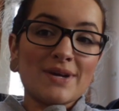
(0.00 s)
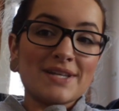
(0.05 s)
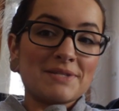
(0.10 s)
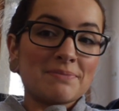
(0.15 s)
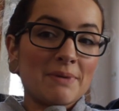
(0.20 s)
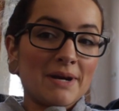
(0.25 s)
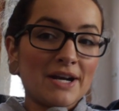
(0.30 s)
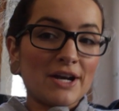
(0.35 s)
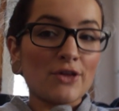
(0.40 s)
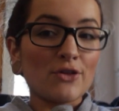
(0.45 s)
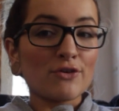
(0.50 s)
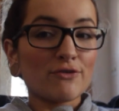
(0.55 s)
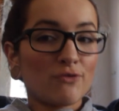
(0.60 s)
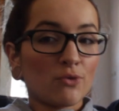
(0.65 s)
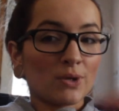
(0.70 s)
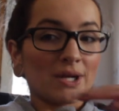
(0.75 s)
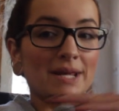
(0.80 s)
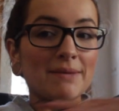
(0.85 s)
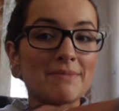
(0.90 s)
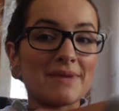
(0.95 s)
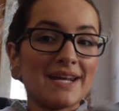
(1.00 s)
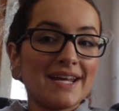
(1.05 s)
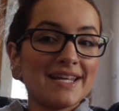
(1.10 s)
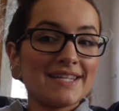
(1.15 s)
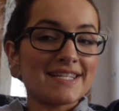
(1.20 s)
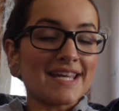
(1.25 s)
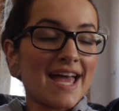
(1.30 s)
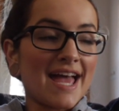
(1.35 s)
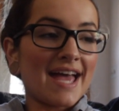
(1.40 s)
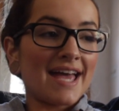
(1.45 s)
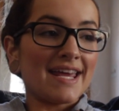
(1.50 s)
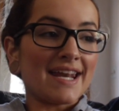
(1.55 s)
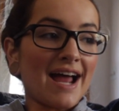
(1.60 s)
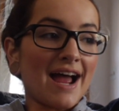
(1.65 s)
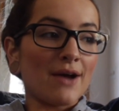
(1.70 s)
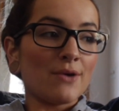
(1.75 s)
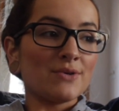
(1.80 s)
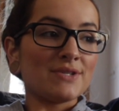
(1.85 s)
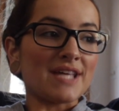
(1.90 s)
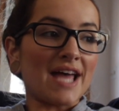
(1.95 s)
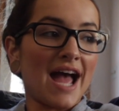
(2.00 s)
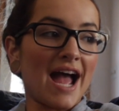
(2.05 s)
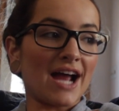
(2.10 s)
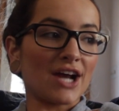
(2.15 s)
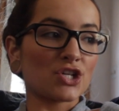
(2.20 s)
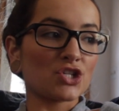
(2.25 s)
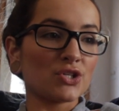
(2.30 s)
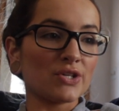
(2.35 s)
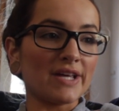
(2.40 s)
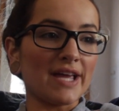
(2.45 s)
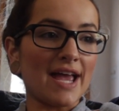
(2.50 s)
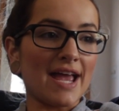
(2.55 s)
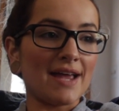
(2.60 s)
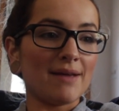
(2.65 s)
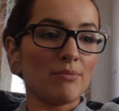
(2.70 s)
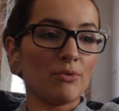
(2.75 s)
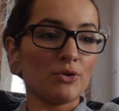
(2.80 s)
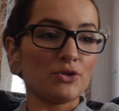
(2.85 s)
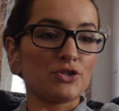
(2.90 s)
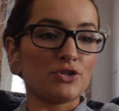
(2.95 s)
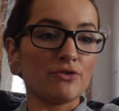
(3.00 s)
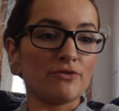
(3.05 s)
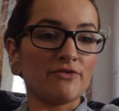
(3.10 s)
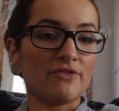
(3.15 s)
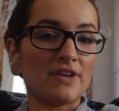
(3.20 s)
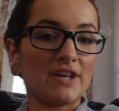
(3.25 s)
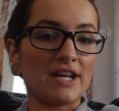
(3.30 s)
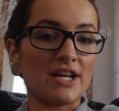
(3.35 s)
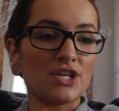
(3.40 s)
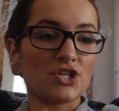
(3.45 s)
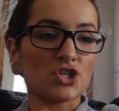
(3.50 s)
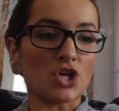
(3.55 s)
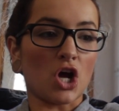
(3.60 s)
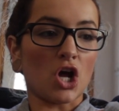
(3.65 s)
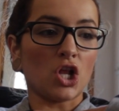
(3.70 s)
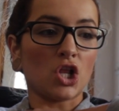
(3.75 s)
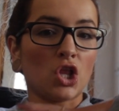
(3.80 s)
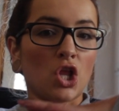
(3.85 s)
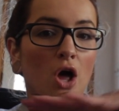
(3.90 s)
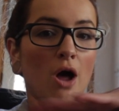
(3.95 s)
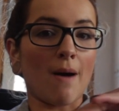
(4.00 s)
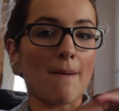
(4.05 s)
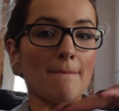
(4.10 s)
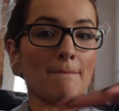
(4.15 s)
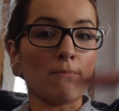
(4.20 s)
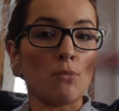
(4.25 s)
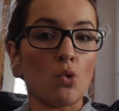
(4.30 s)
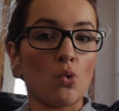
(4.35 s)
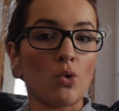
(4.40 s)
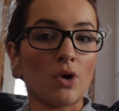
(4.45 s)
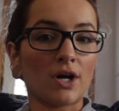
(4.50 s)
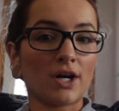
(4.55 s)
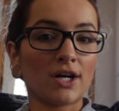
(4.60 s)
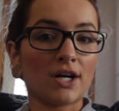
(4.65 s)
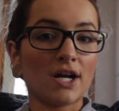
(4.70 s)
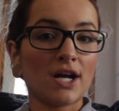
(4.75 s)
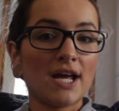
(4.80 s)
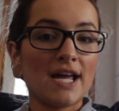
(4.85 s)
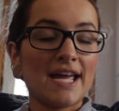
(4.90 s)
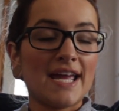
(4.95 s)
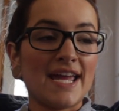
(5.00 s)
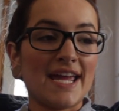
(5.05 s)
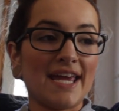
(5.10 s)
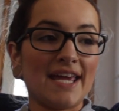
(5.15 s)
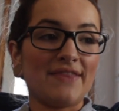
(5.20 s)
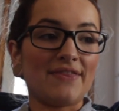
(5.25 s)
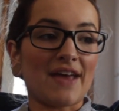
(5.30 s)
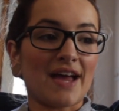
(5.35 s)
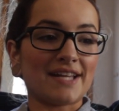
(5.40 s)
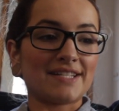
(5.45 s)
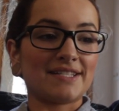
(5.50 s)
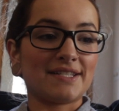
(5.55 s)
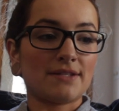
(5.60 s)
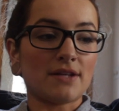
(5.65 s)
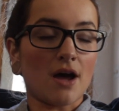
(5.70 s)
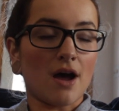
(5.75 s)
it's been another 40 minutes and I was actually able to finish a lot more in that